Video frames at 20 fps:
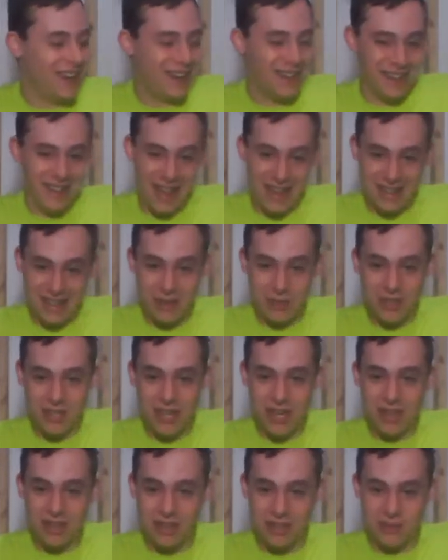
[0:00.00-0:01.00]
That's how much
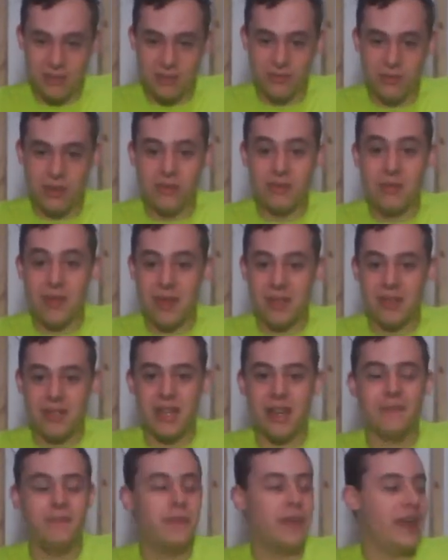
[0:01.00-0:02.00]
I got this one for from
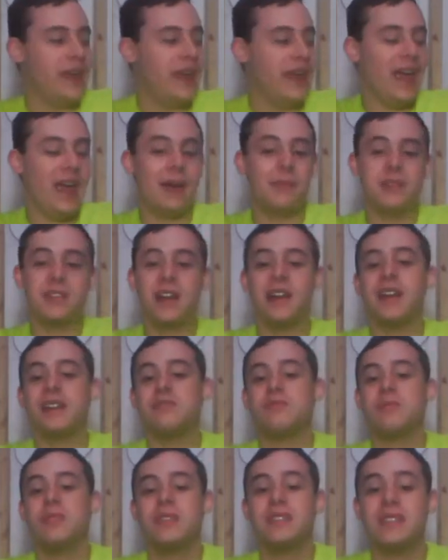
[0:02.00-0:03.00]
Amazon. Amazon
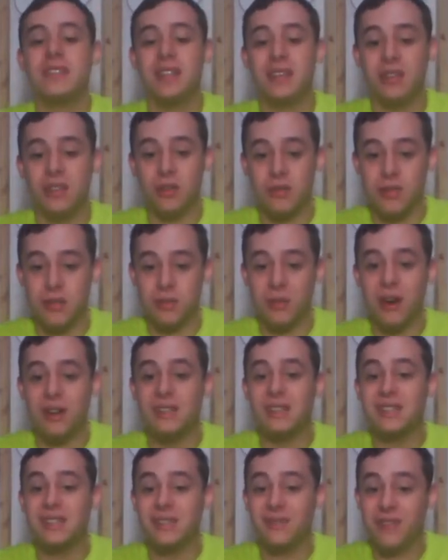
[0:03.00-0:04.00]
has recently lowered their
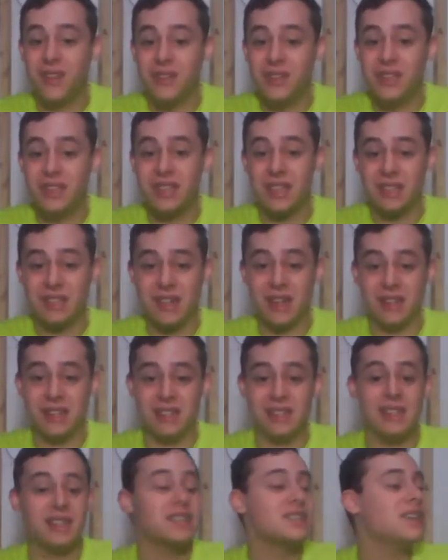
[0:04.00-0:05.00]
prices to
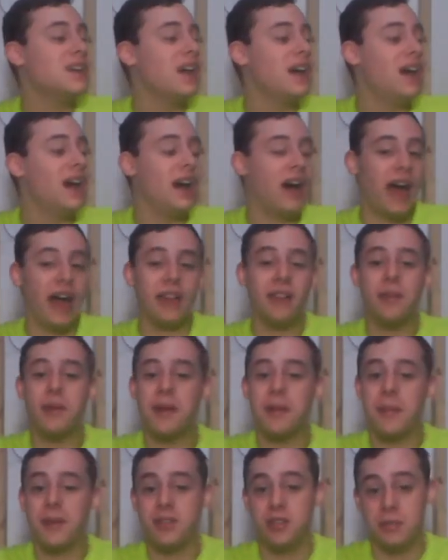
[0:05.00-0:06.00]
$56.96. Highly
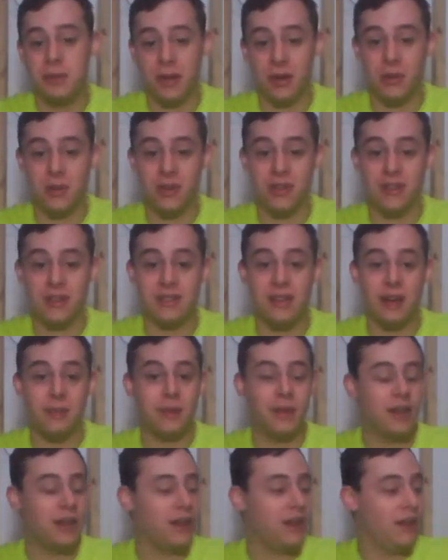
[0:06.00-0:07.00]
recommend you pick one of these up.
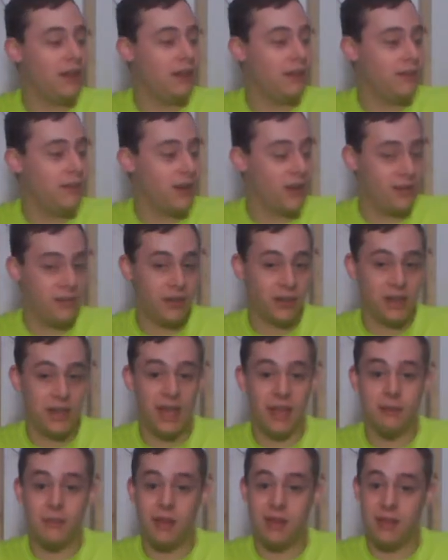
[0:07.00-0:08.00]
Very fun
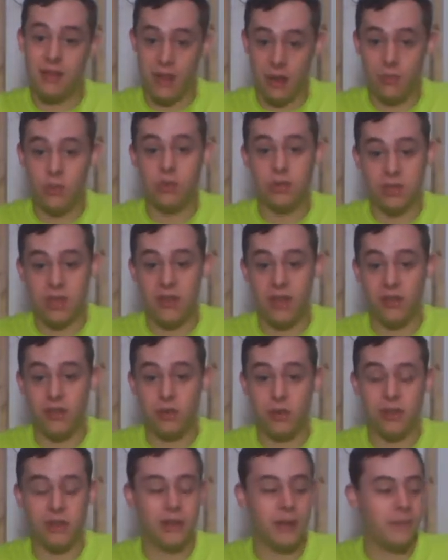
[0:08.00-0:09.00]
game. They will sell out
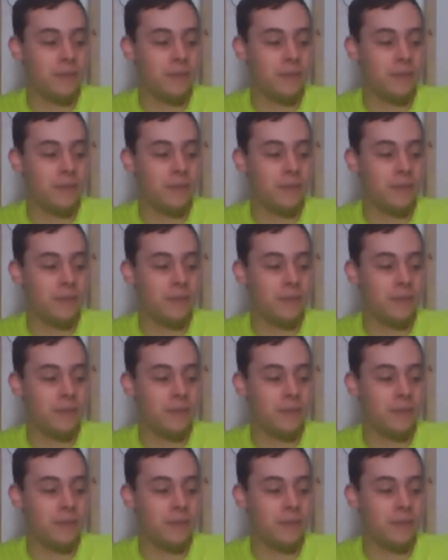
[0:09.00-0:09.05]
quickly.